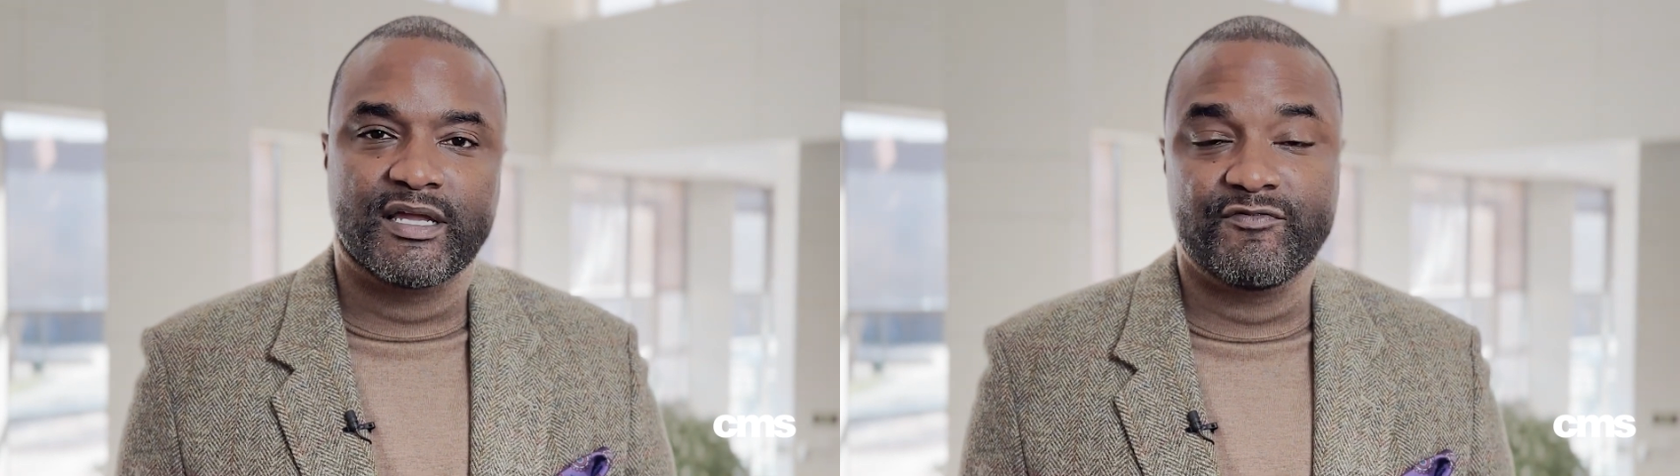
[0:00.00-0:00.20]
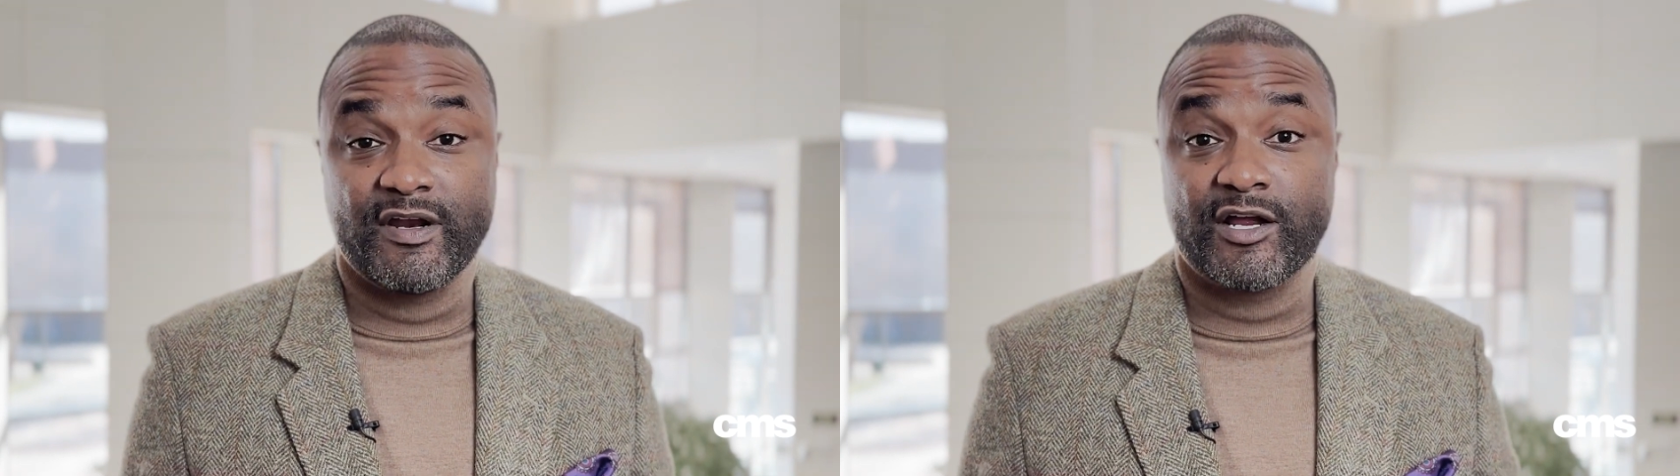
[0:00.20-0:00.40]

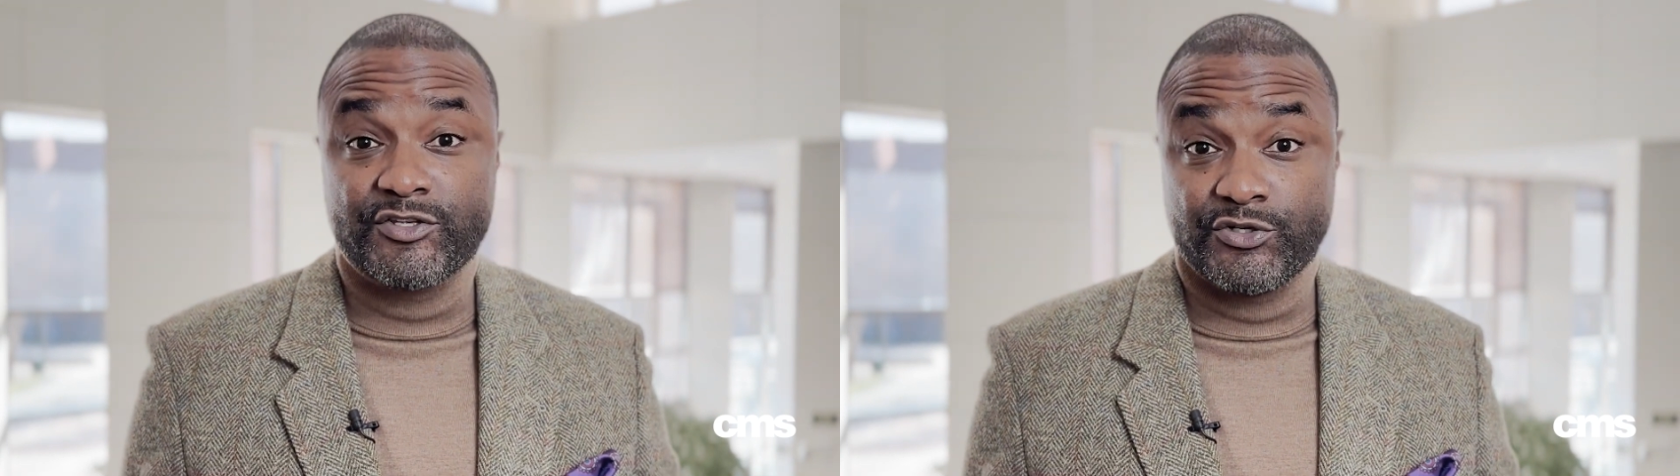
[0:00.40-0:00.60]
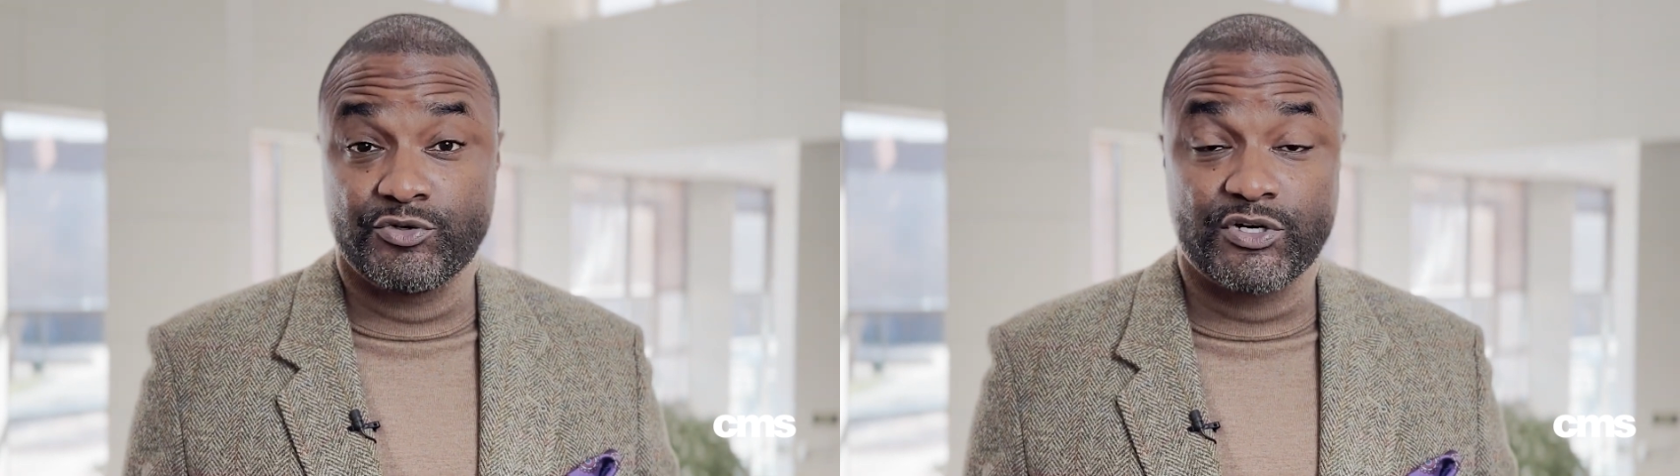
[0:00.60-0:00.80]
giving our
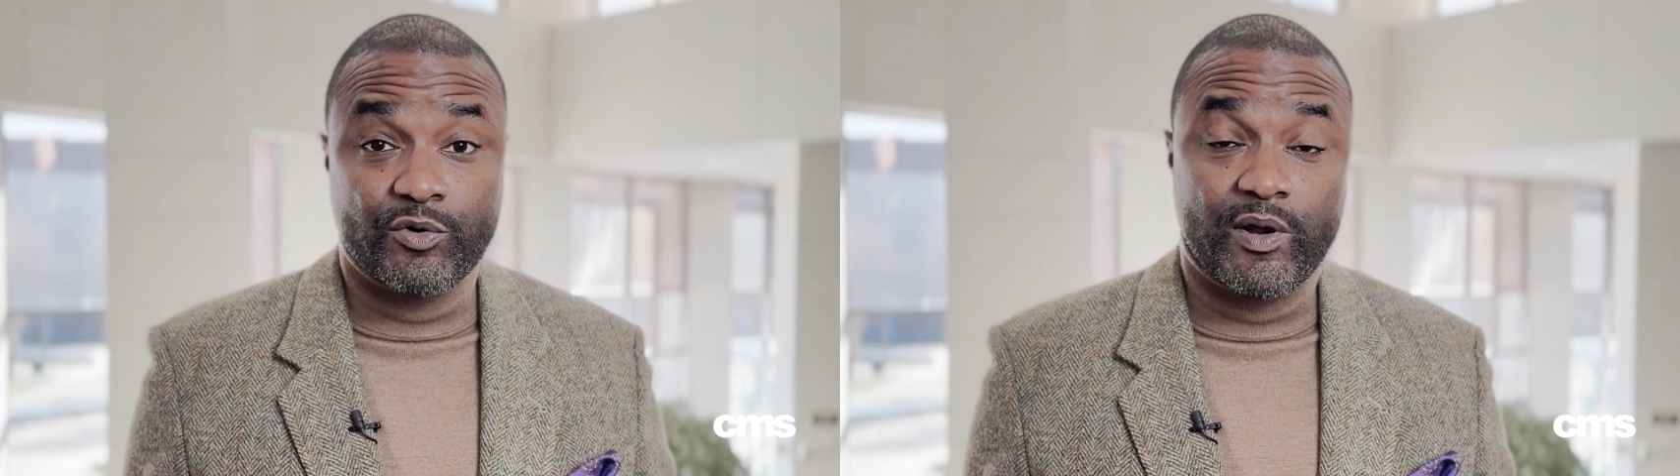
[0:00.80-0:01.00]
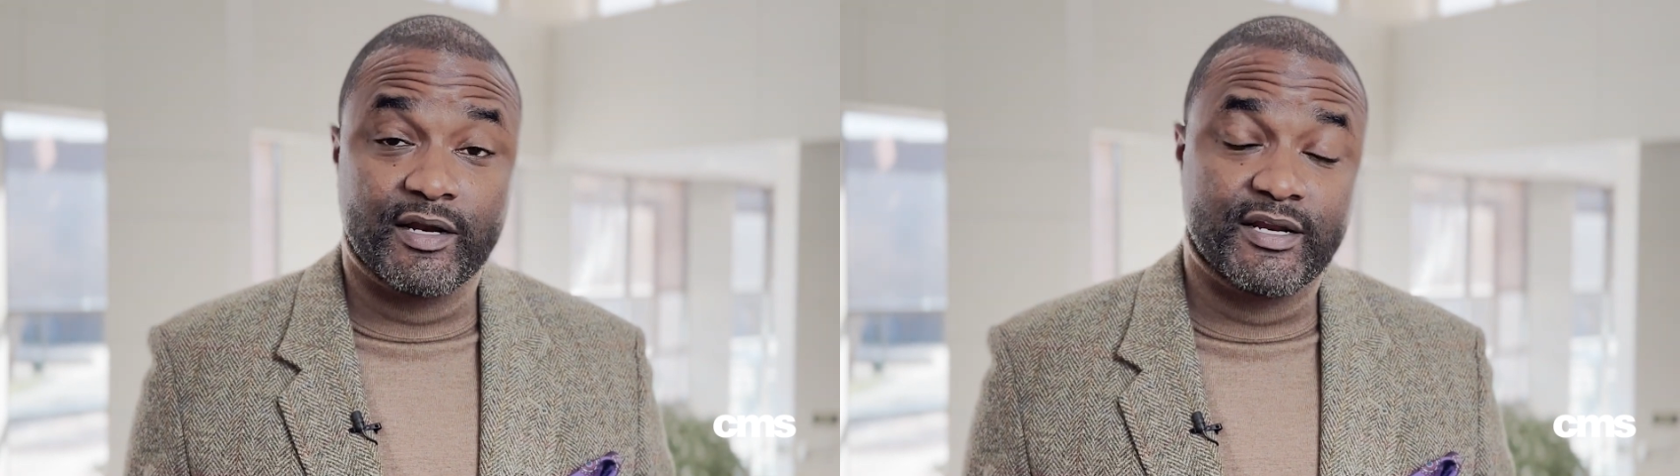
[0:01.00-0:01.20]
children a
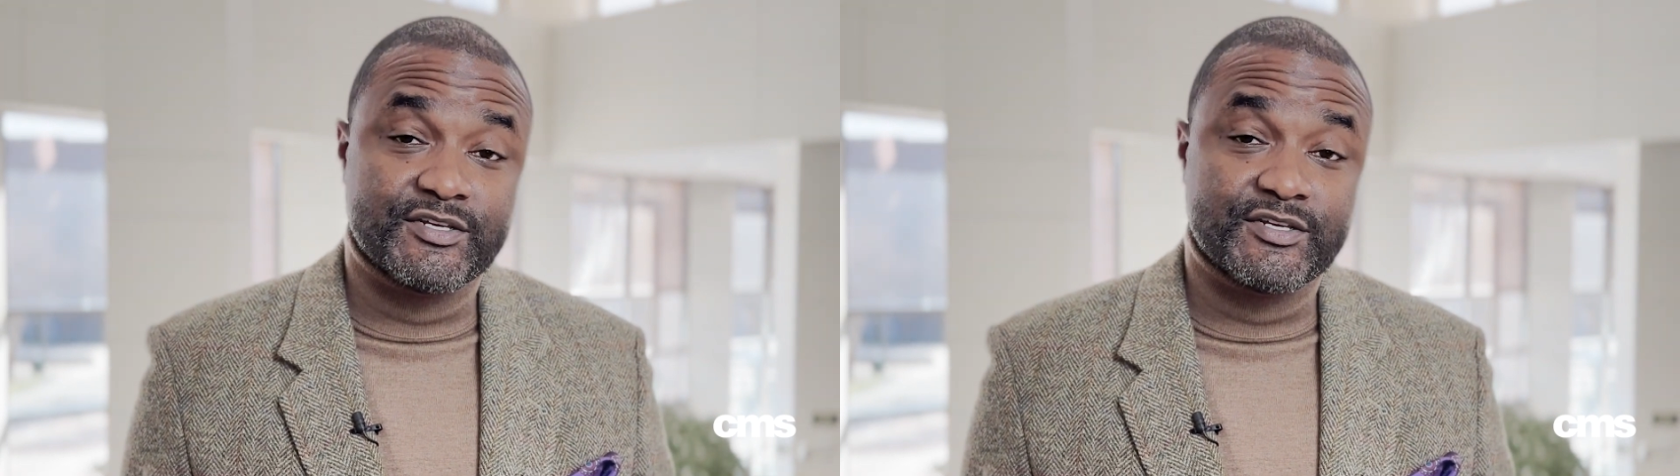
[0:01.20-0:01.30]
quality